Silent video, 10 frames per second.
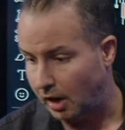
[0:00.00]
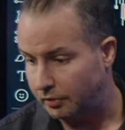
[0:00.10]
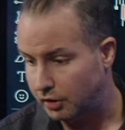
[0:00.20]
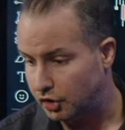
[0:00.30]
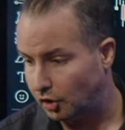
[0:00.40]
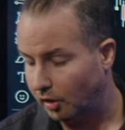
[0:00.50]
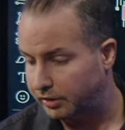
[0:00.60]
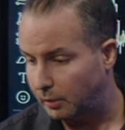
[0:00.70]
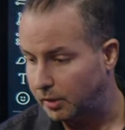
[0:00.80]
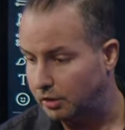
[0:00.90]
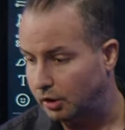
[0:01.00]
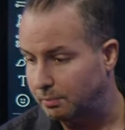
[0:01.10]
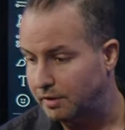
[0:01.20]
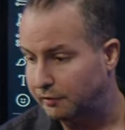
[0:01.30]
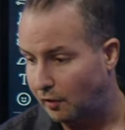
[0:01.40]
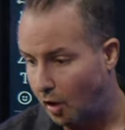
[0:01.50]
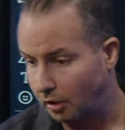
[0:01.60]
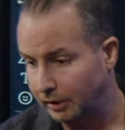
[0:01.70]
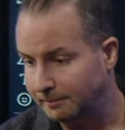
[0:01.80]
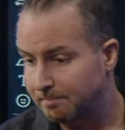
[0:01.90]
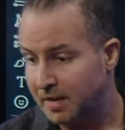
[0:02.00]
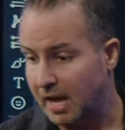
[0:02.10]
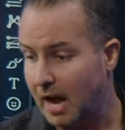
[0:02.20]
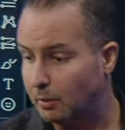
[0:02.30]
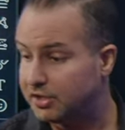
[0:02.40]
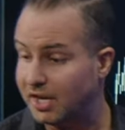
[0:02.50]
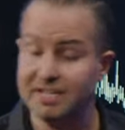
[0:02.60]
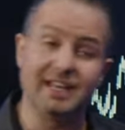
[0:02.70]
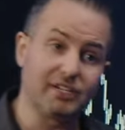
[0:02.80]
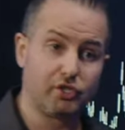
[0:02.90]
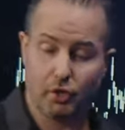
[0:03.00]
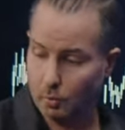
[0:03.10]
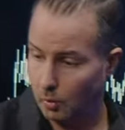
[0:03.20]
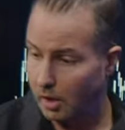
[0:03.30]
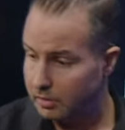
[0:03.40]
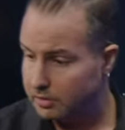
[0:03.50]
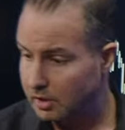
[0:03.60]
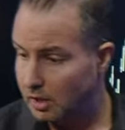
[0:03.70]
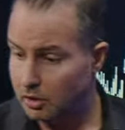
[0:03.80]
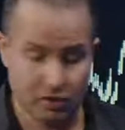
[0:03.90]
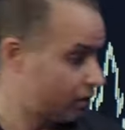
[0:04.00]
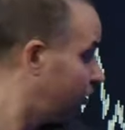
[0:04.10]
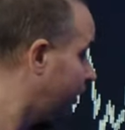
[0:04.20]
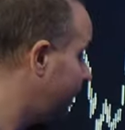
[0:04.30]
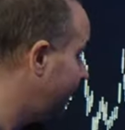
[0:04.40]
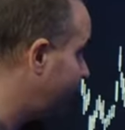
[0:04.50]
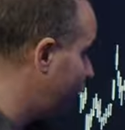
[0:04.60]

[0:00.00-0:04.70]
on the chart that we could be falling. And I would say, yes, there was. Just looking at the